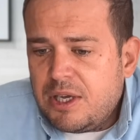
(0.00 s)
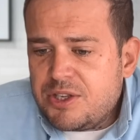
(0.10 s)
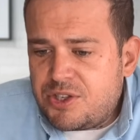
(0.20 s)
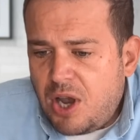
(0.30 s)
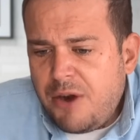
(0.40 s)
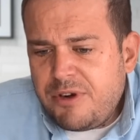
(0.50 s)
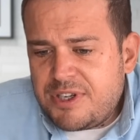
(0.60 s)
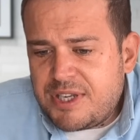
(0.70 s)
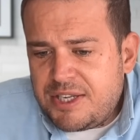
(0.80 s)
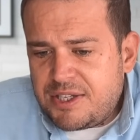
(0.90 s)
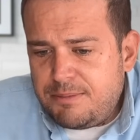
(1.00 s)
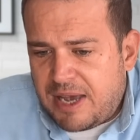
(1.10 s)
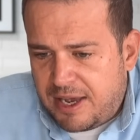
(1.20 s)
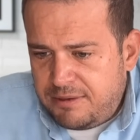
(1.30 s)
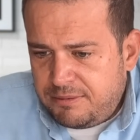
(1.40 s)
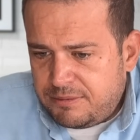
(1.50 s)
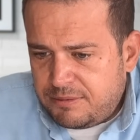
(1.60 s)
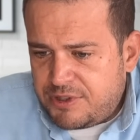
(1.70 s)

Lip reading: Cirencester man